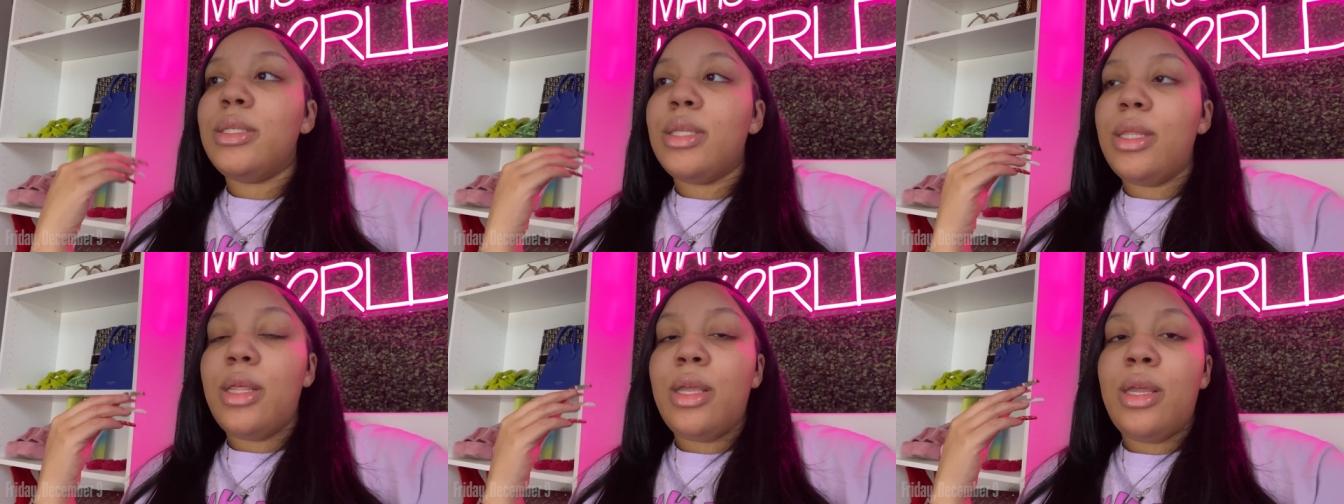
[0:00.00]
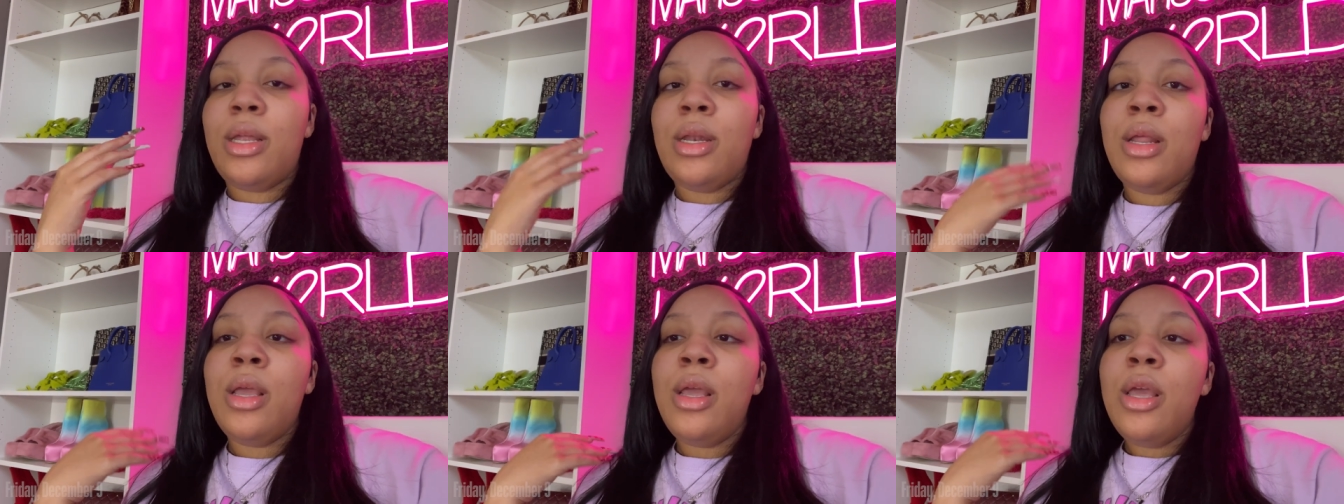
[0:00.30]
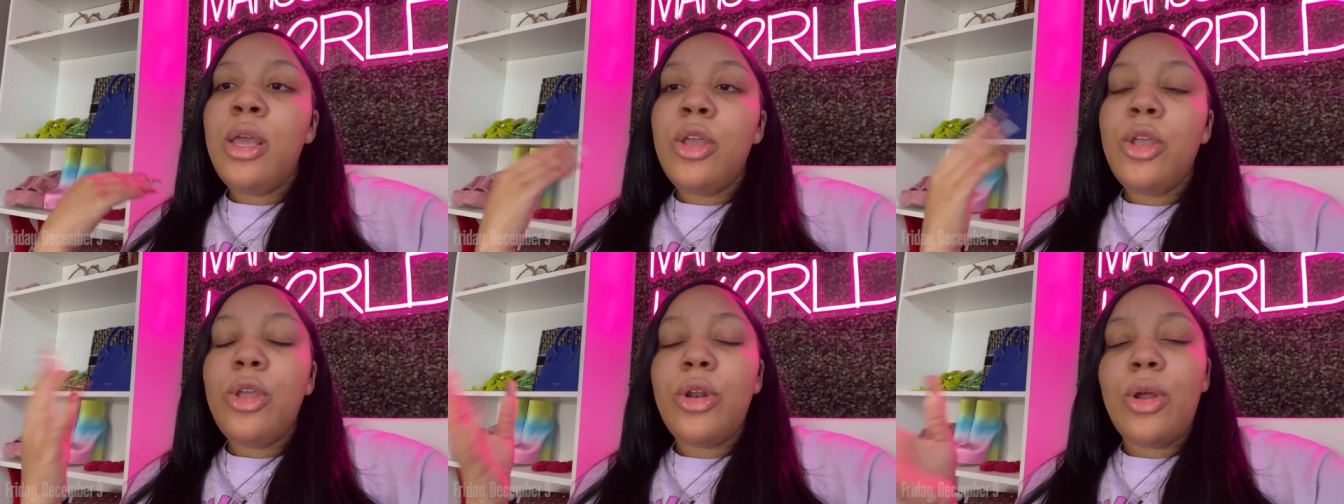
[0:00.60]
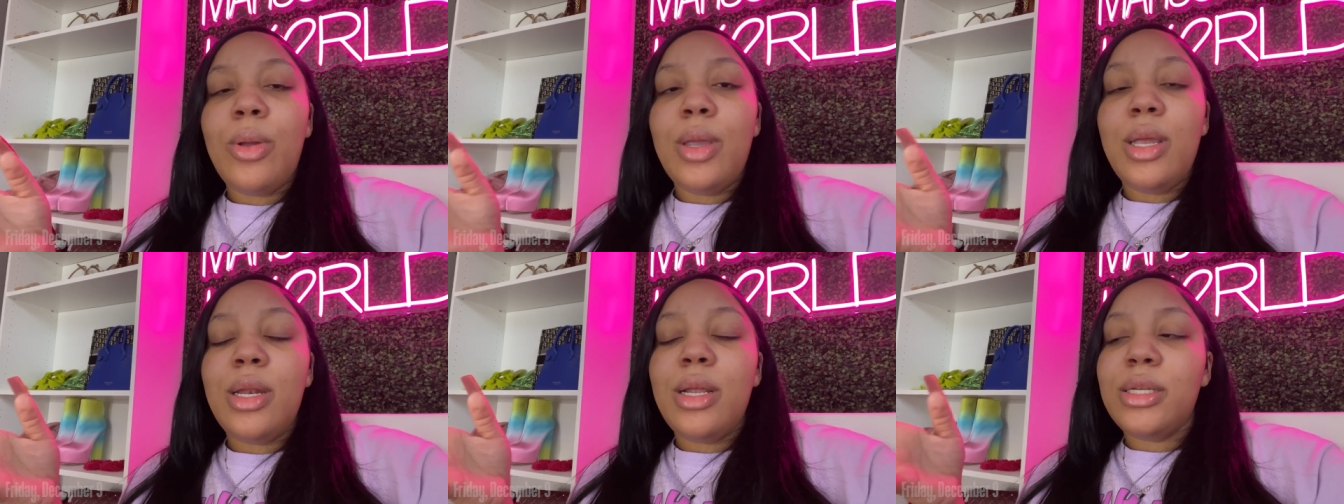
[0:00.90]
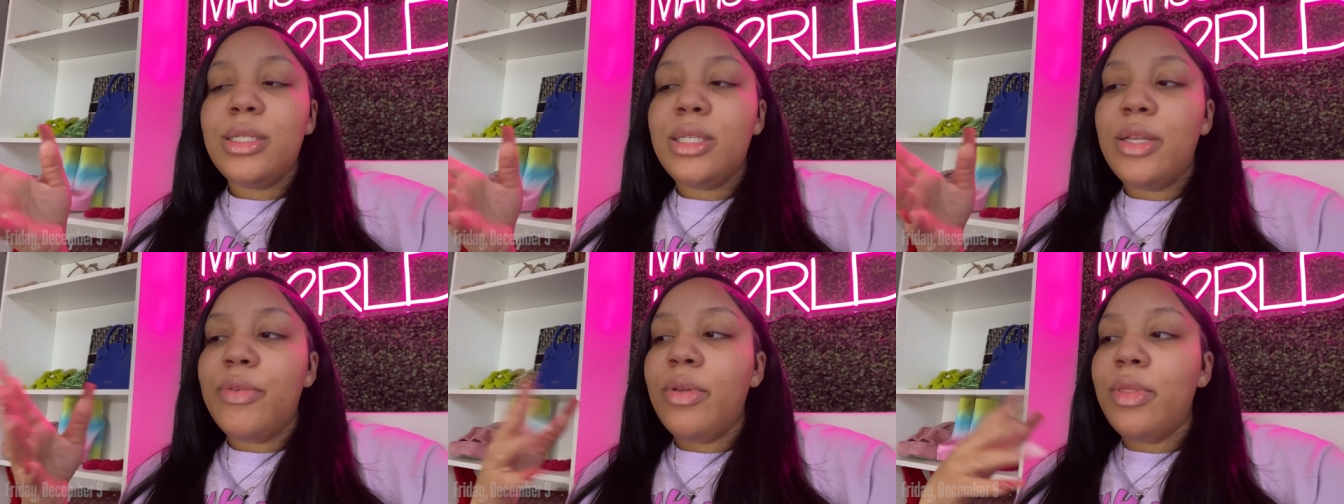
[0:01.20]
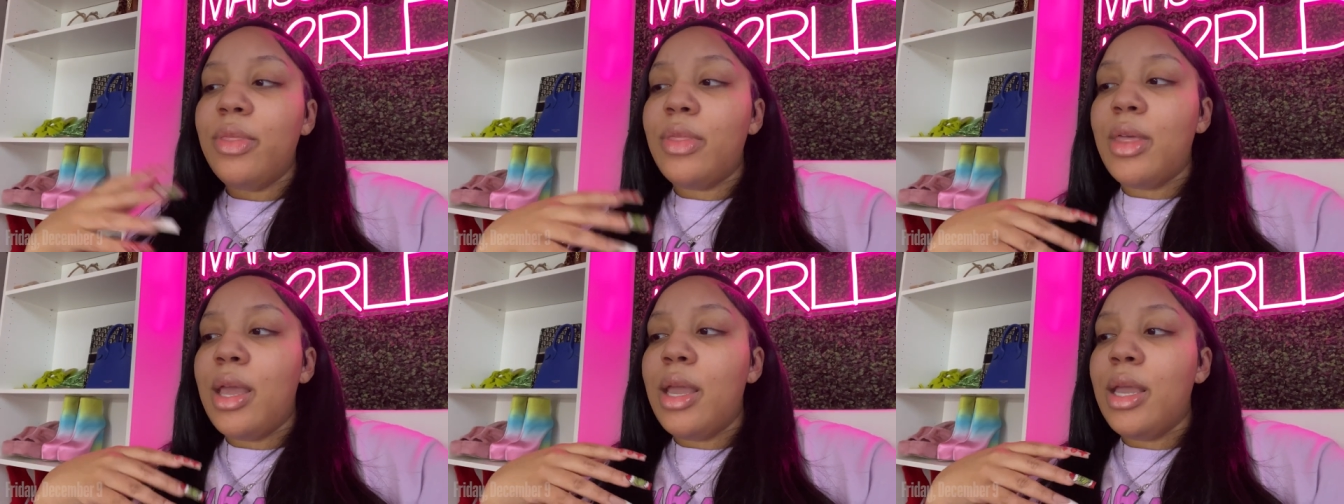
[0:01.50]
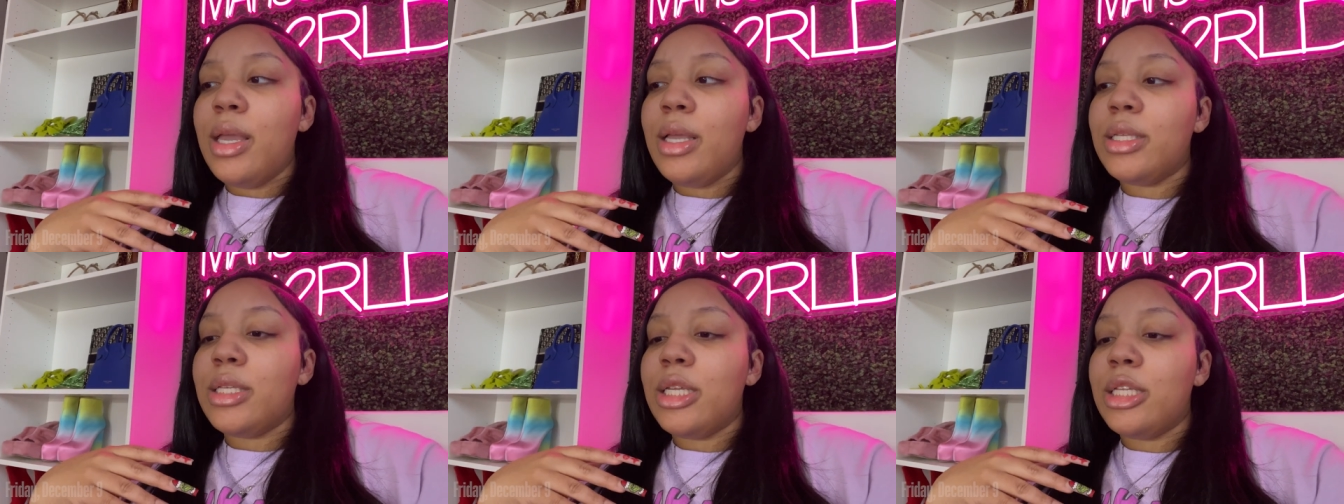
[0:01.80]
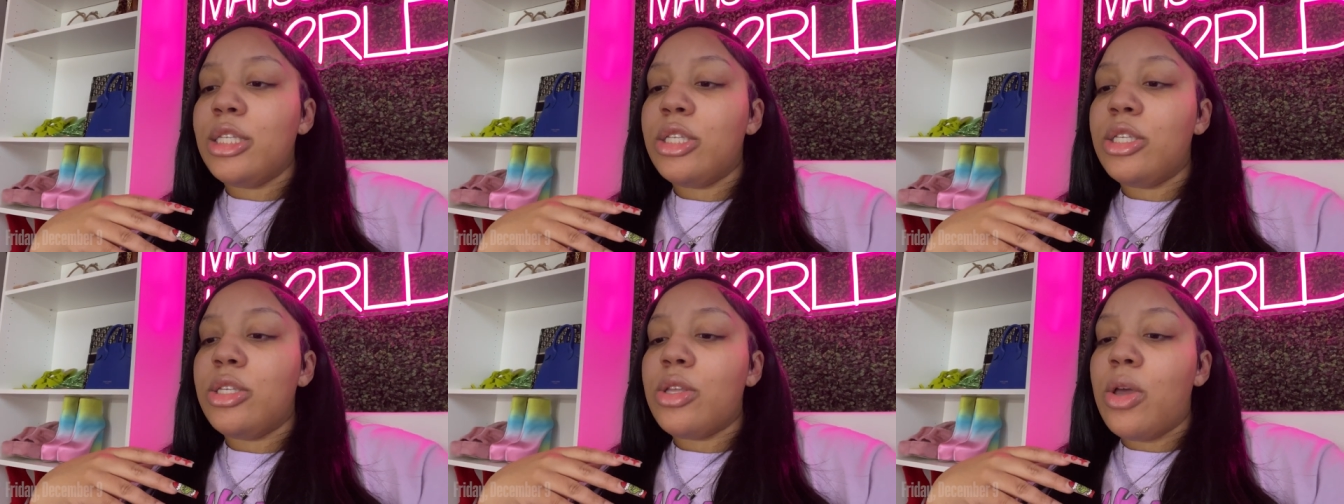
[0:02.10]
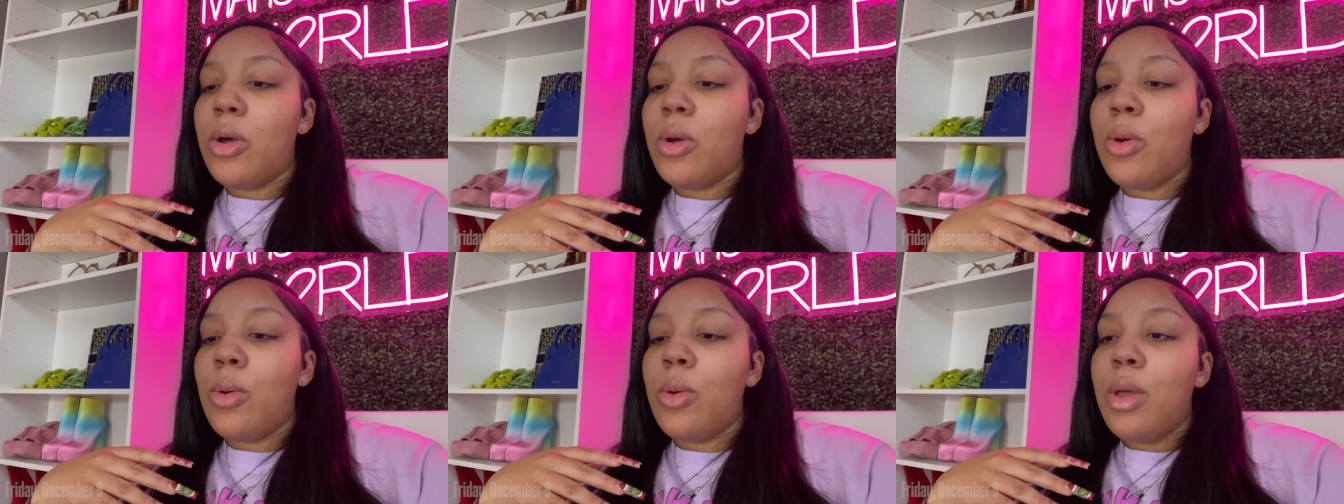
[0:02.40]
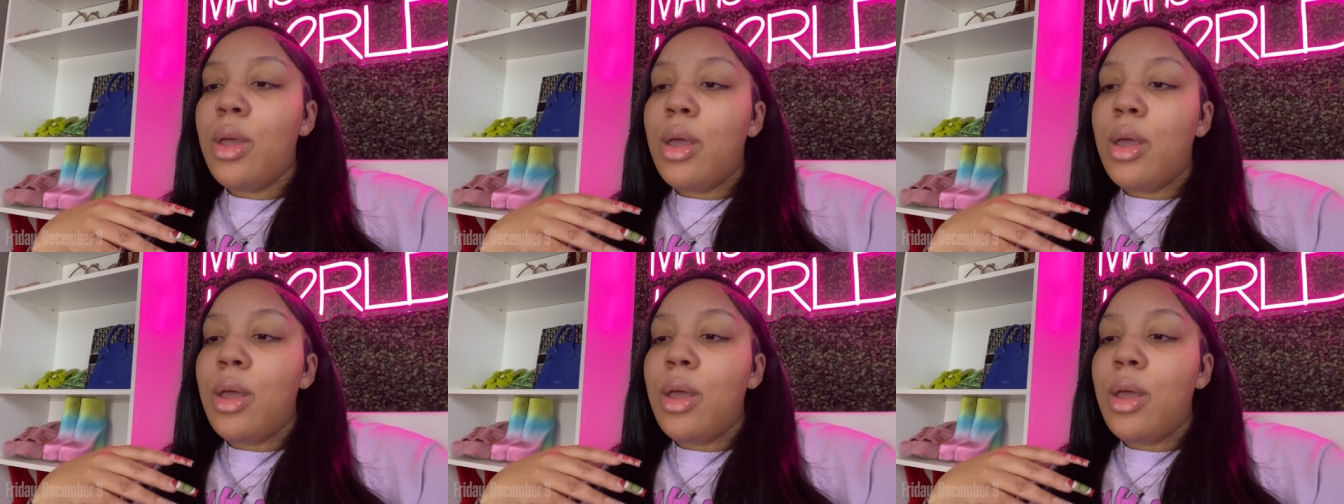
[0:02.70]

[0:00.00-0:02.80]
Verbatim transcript: And then, you know, he does different things. And so